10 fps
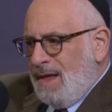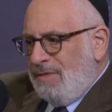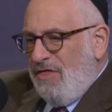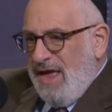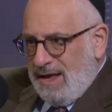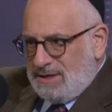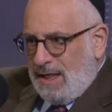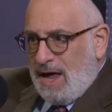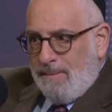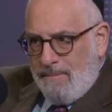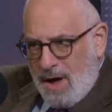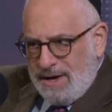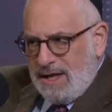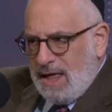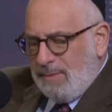things, a lot of
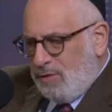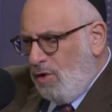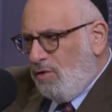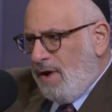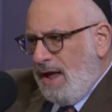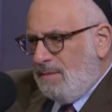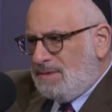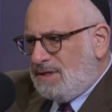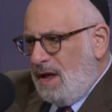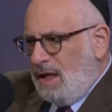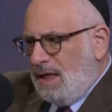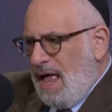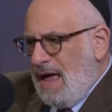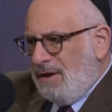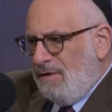money, a lot of programs, a
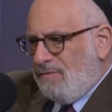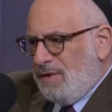lot of